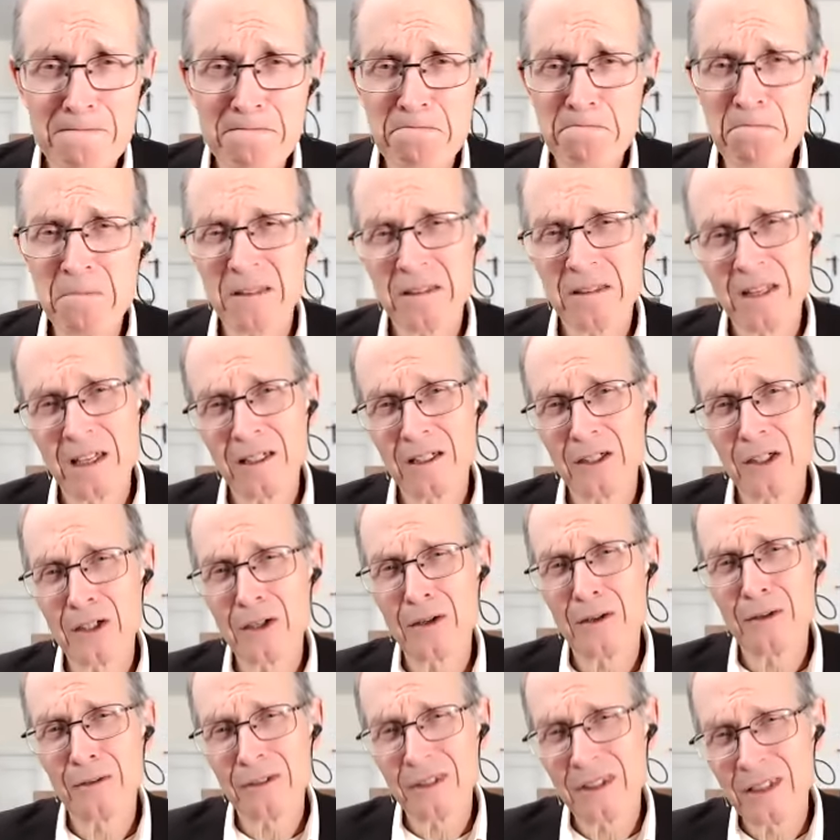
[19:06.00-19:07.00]
but then
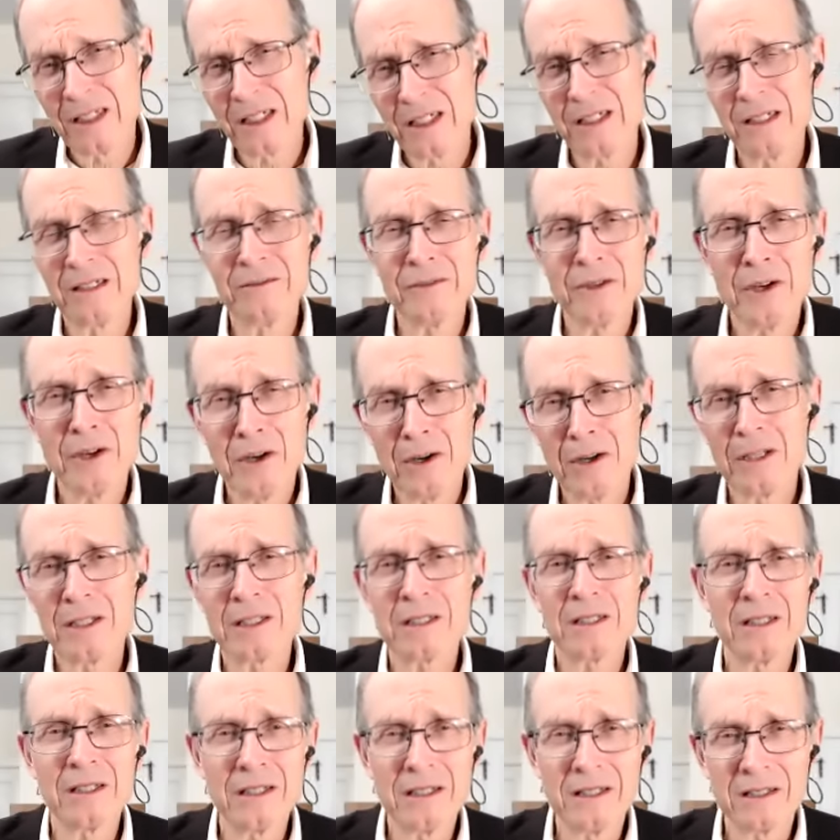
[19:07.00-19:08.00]
go live
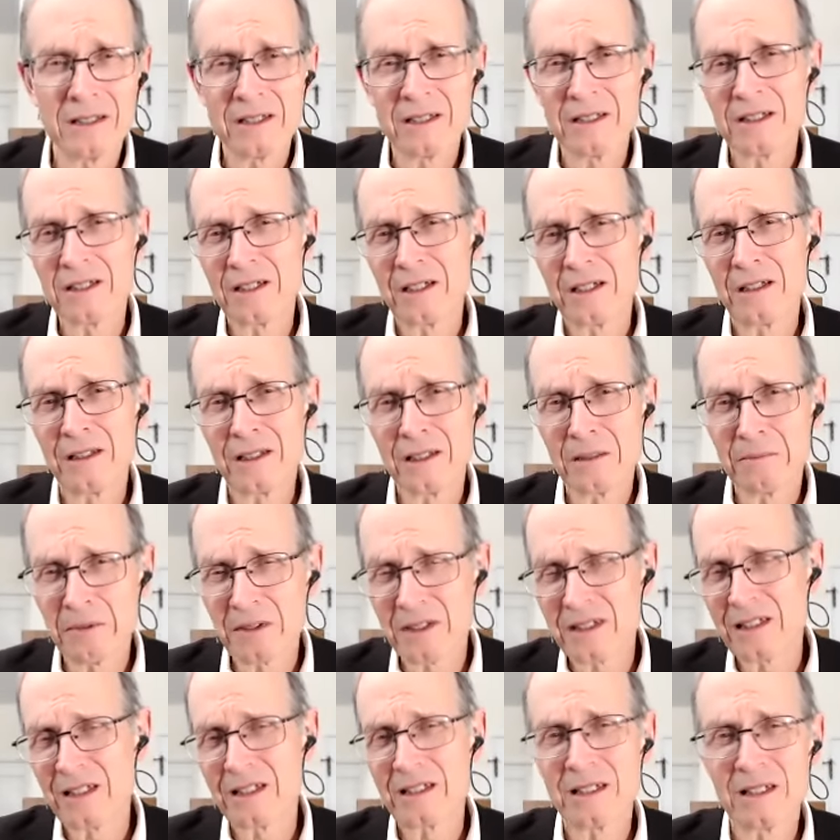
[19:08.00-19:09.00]
earnestly and sincerely and
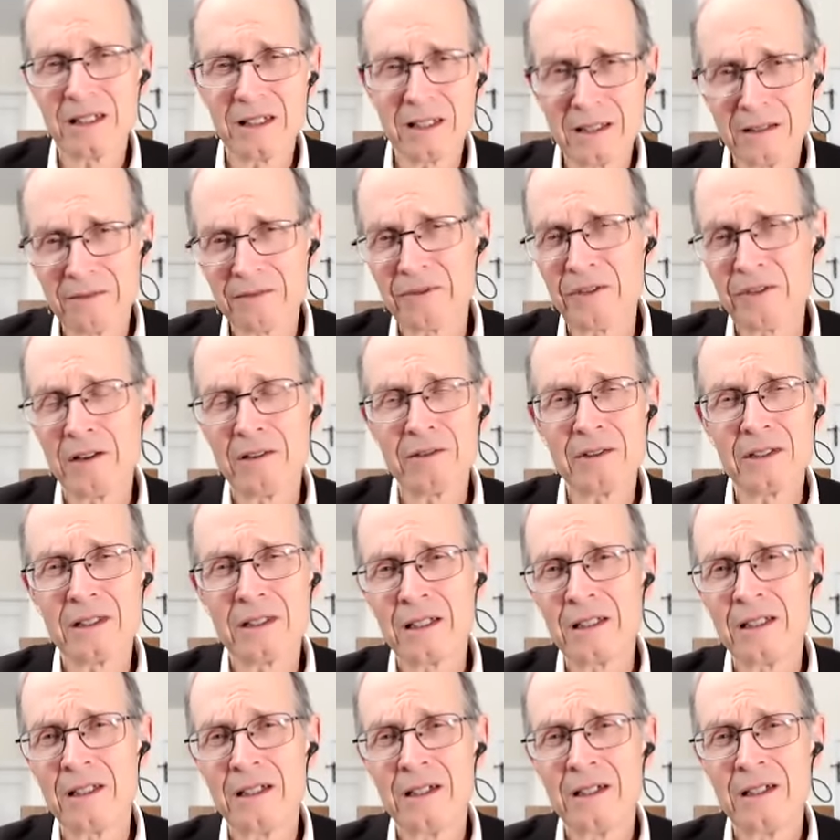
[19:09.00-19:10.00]
persistently and
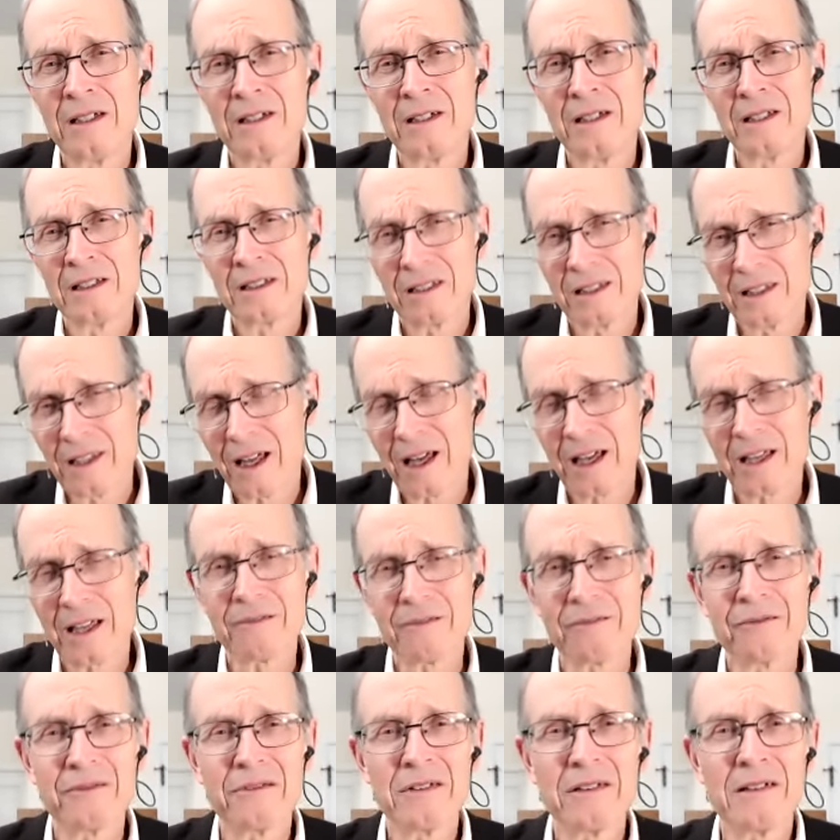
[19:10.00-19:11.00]
fervently the
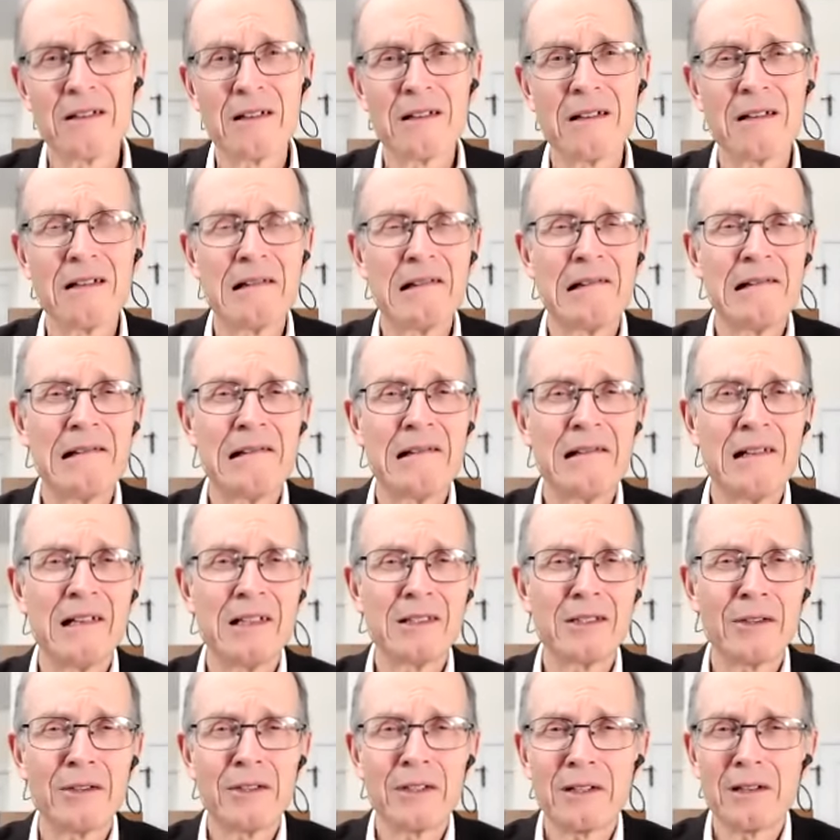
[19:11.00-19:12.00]
life
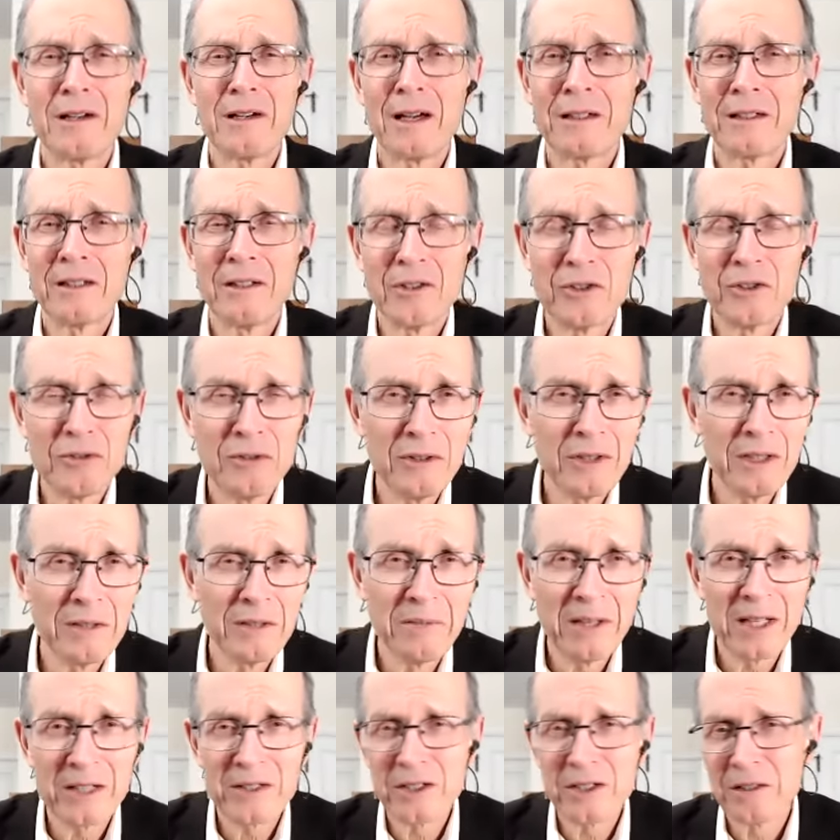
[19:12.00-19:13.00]
so that God can truly
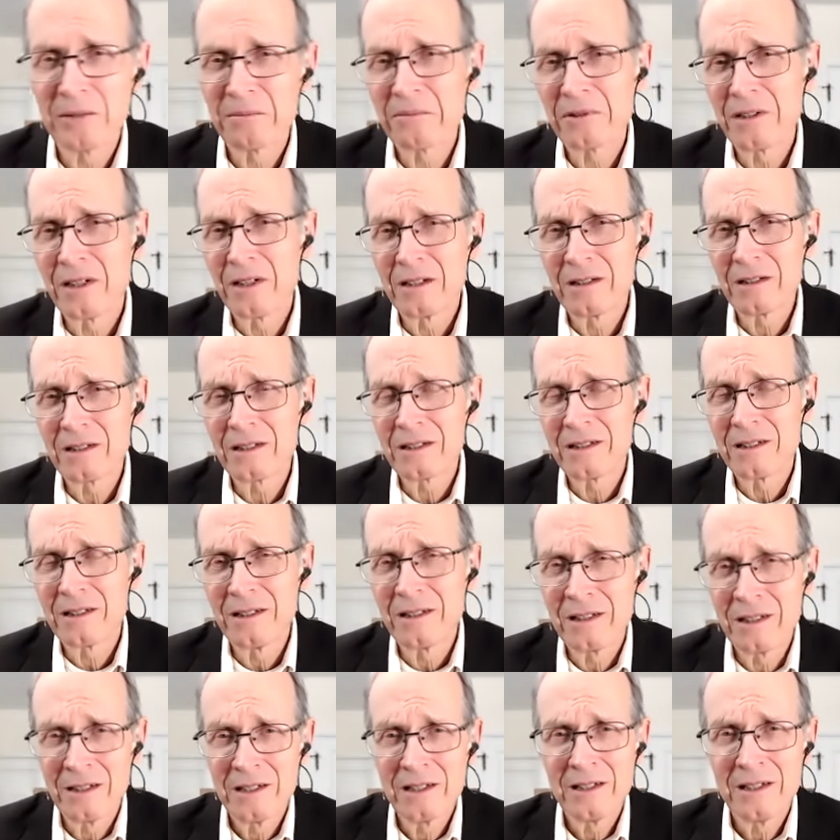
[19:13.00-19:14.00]
bless your prayers
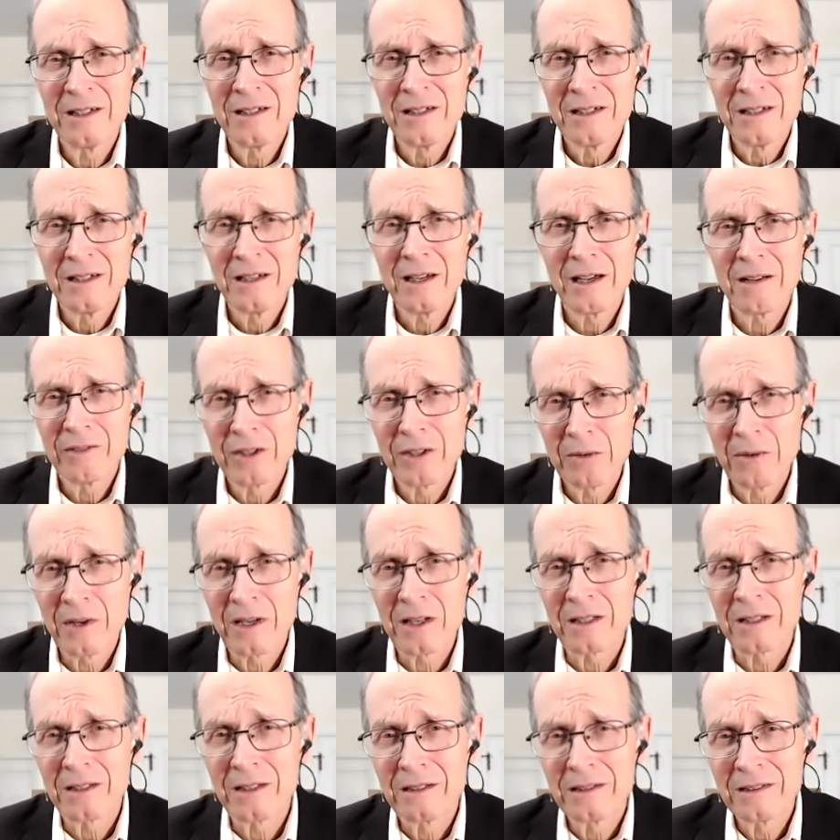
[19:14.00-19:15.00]
in every
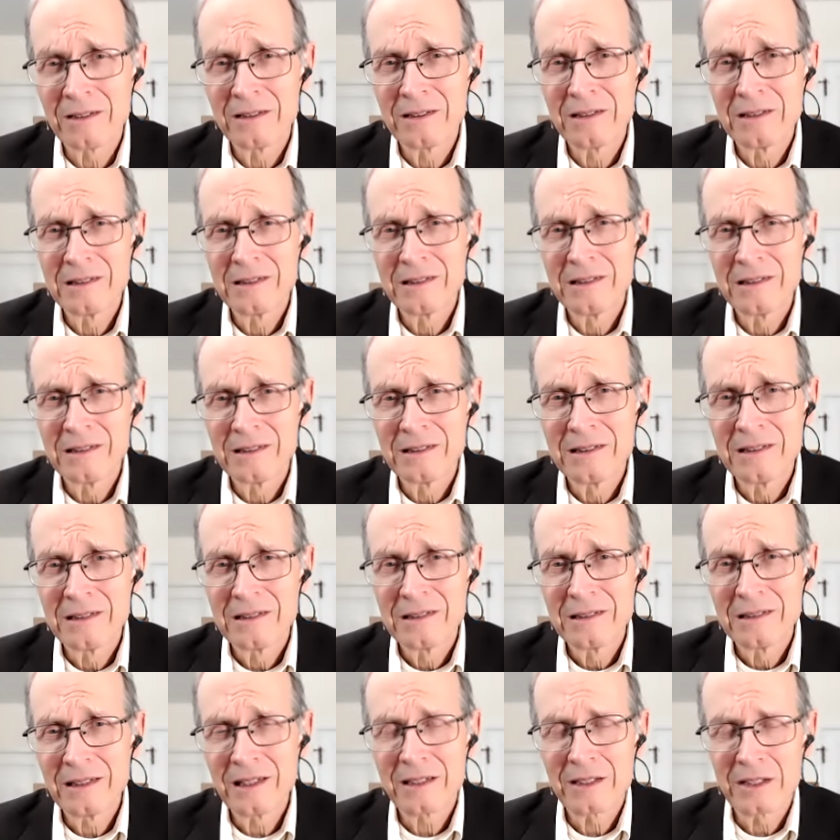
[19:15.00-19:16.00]
way.
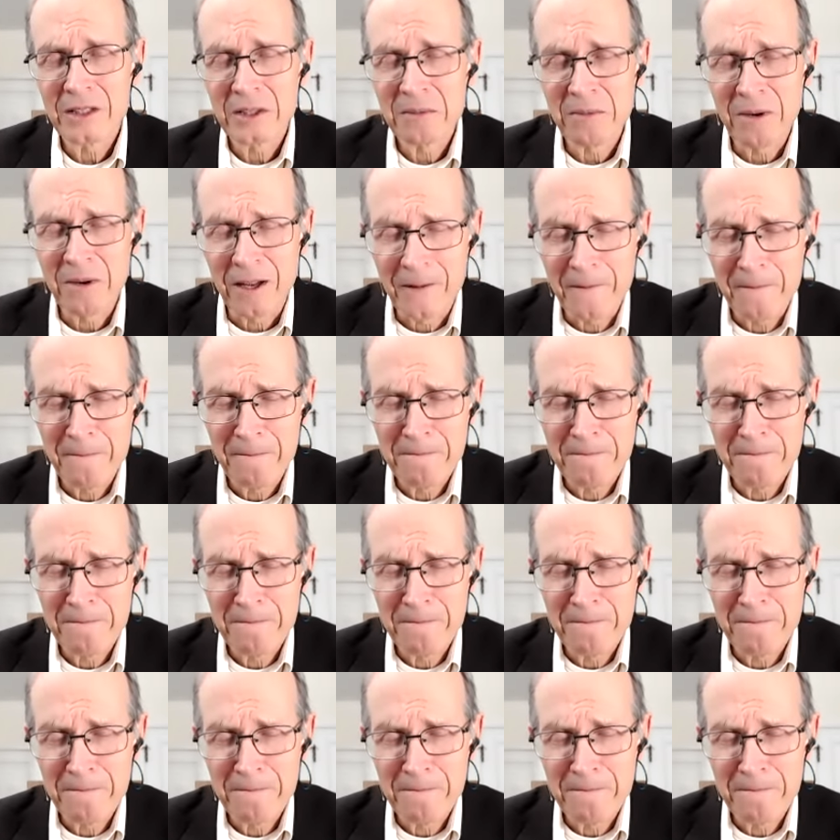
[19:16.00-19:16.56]
Let us pray.